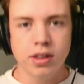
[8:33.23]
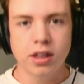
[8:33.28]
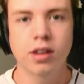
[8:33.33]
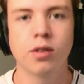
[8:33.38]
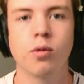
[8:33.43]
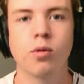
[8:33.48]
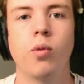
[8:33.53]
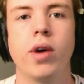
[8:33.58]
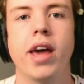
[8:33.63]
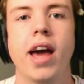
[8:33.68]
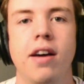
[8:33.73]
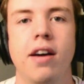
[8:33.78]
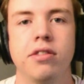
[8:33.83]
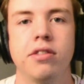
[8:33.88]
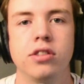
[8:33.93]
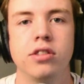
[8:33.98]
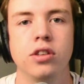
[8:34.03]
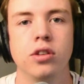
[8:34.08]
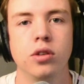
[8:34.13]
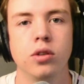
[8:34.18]
we have
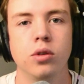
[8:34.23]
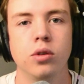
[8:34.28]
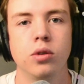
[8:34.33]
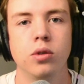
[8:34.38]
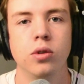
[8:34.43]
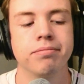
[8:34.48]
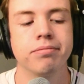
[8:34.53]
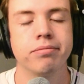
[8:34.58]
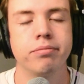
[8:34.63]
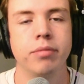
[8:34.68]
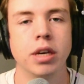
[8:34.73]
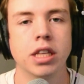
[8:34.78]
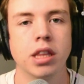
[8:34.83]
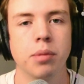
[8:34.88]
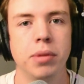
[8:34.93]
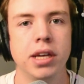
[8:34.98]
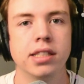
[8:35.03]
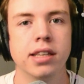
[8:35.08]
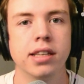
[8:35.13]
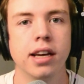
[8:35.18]
to make the
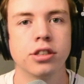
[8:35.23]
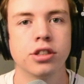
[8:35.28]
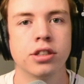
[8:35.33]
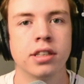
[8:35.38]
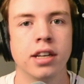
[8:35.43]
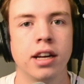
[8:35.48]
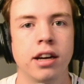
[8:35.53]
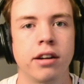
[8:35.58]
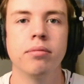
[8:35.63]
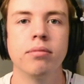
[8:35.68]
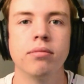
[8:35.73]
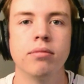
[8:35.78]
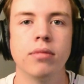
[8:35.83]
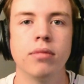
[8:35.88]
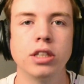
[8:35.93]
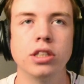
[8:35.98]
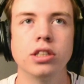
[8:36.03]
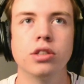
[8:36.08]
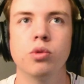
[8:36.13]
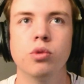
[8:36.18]
B section now, which
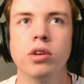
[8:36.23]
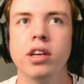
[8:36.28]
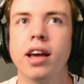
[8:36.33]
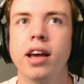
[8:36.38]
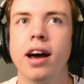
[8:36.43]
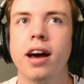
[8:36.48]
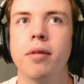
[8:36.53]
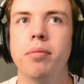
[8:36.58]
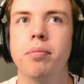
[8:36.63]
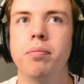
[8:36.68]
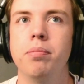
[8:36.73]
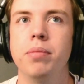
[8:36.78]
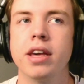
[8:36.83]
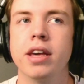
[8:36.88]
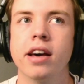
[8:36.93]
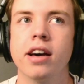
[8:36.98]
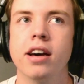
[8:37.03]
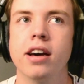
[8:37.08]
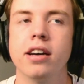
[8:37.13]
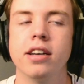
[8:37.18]
is really hype
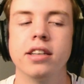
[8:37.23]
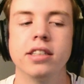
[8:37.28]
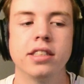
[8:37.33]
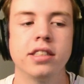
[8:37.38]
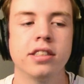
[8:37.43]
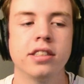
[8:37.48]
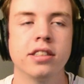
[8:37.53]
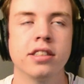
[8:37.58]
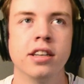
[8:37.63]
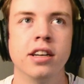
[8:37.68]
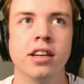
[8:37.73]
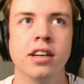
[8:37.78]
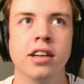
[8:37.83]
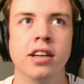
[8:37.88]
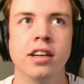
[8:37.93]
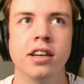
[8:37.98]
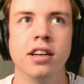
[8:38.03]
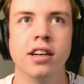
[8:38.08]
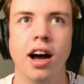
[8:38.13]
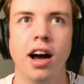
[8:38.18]
because
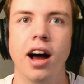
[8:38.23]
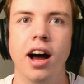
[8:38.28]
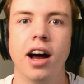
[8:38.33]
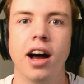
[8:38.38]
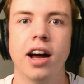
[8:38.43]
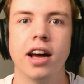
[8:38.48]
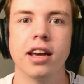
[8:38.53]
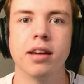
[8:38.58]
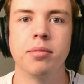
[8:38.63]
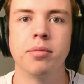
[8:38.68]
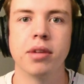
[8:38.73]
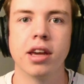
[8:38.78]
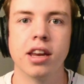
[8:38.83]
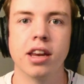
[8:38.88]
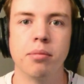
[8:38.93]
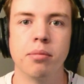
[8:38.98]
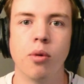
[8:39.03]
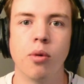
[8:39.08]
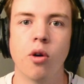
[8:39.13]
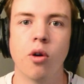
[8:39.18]
I am
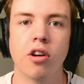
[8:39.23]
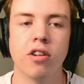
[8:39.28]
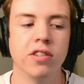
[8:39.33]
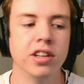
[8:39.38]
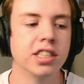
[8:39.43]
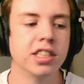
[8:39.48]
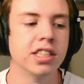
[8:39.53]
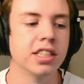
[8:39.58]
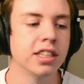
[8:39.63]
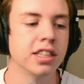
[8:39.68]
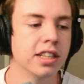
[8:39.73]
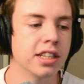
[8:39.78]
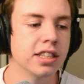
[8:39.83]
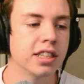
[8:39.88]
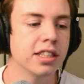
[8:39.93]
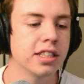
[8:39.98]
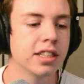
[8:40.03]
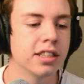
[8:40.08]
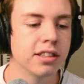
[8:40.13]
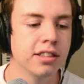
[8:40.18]
getting bored of listening to
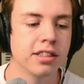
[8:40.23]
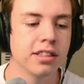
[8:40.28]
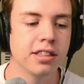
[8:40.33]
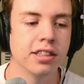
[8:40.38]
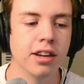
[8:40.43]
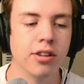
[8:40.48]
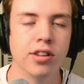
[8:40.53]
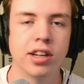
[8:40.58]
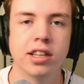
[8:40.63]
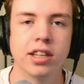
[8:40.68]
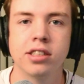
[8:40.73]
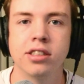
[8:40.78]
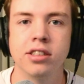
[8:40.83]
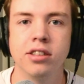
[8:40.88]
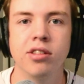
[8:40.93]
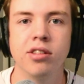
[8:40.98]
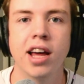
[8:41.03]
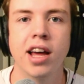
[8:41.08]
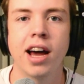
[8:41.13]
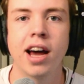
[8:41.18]
this. So let's do
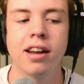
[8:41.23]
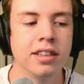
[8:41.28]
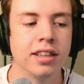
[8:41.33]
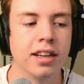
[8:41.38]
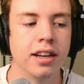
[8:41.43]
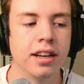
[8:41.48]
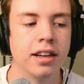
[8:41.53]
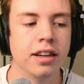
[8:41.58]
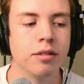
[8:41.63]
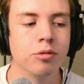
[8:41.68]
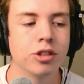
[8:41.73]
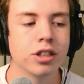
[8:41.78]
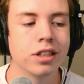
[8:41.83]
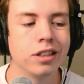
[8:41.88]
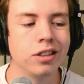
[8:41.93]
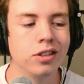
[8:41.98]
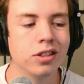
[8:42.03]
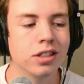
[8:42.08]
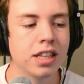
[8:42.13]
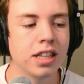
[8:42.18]
that. We're just going to
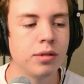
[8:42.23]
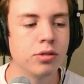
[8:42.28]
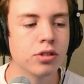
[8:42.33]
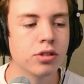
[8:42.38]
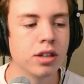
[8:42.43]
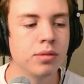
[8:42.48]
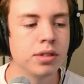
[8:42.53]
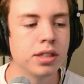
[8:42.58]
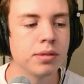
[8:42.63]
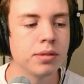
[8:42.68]
use the same drums,